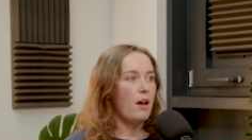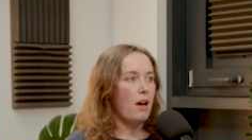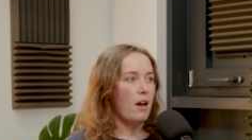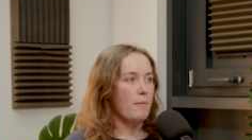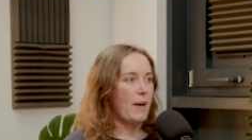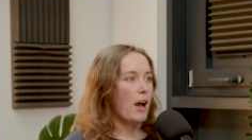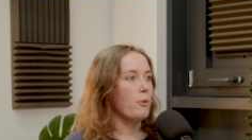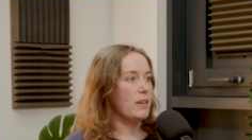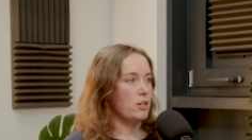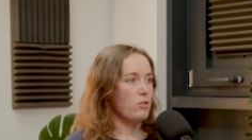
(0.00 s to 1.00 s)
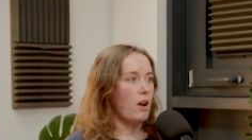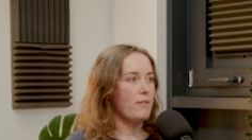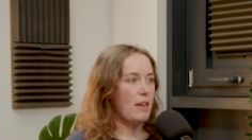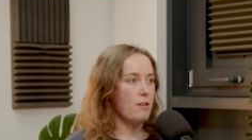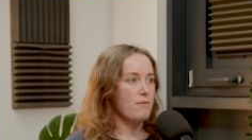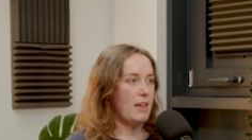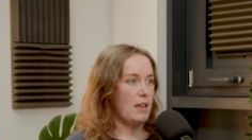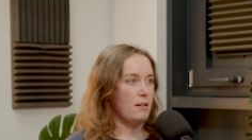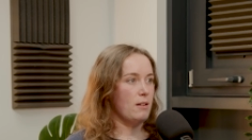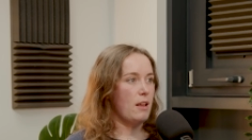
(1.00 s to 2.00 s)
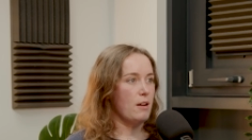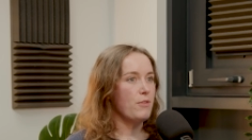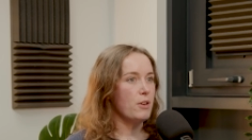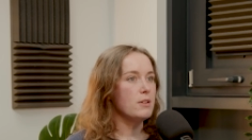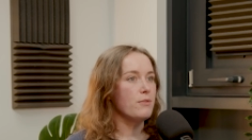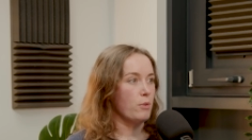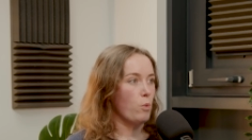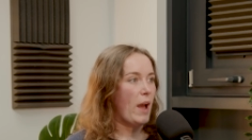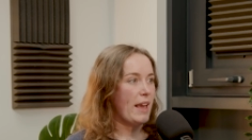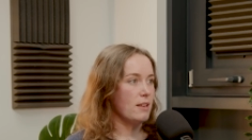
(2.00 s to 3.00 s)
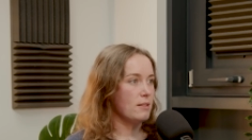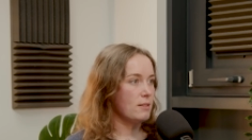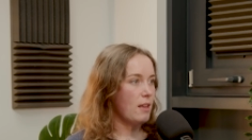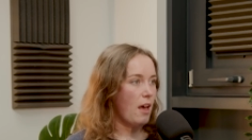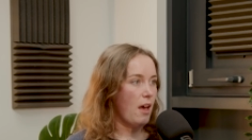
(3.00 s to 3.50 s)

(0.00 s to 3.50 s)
how we can drive AOV in a few different ways